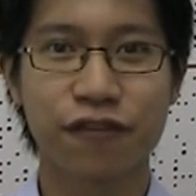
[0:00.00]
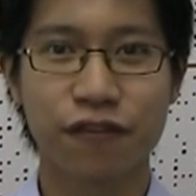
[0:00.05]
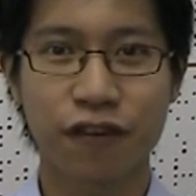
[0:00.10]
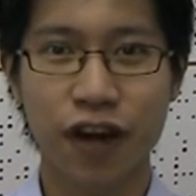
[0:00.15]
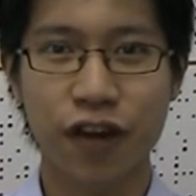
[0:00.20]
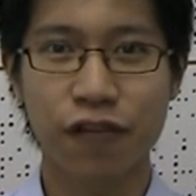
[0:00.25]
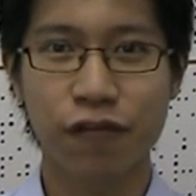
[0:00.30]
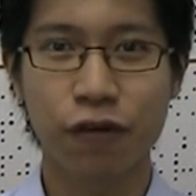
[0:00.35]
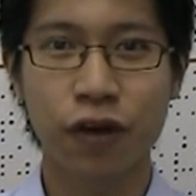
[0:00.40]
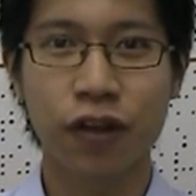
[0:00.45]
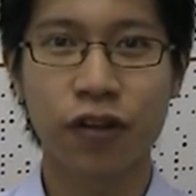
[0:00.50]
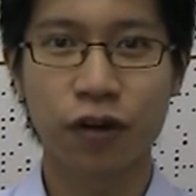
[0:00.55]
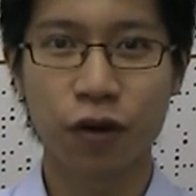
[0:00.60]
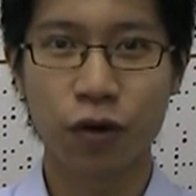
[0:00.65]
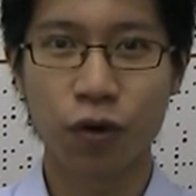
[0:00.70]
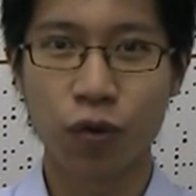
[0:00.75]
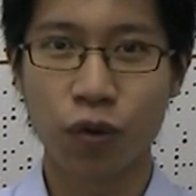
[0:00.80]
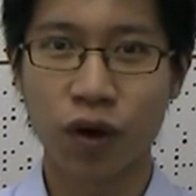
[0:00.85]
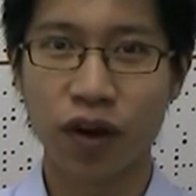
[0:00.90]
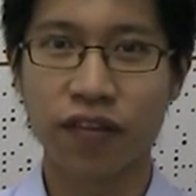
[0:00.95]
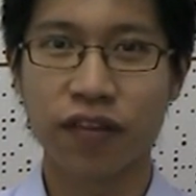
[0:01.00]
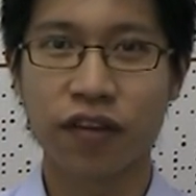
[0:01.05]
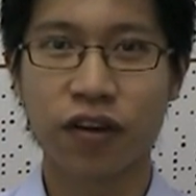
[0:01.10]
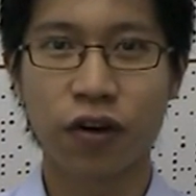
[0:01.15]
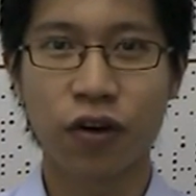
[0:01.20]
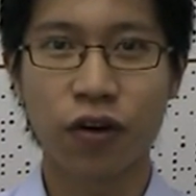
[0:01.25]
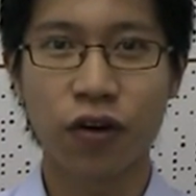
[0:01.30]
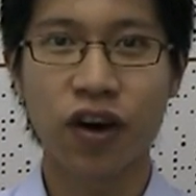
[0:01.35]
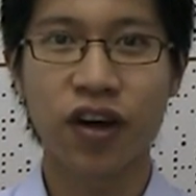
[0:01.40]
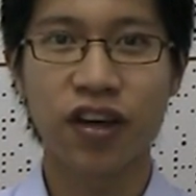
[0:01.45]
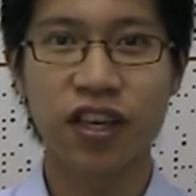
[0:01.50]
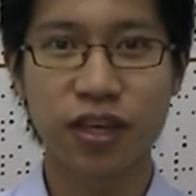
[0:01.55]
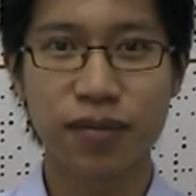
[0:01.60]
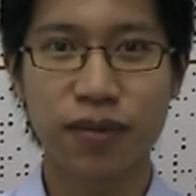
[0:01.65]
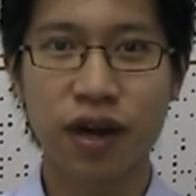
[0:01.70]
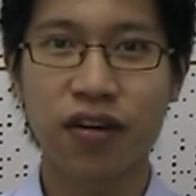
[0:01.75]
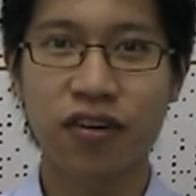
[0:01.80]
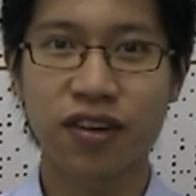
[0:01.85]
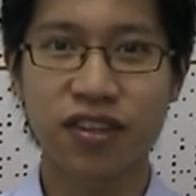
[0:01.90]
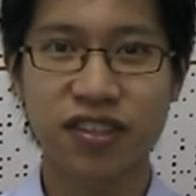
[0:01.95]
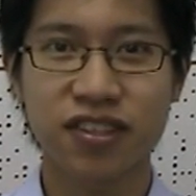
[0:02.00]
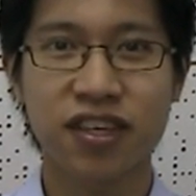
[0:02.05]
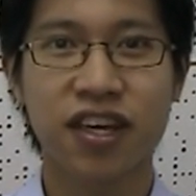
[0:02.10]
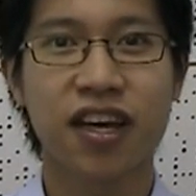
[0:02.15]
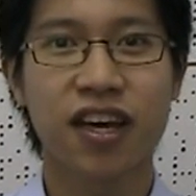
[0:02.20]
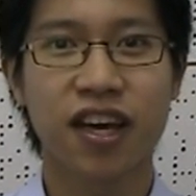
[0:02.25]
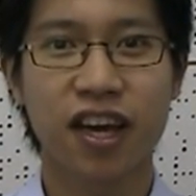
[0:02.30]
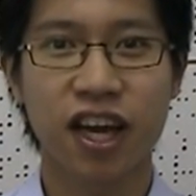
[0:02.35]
five one zero one or email us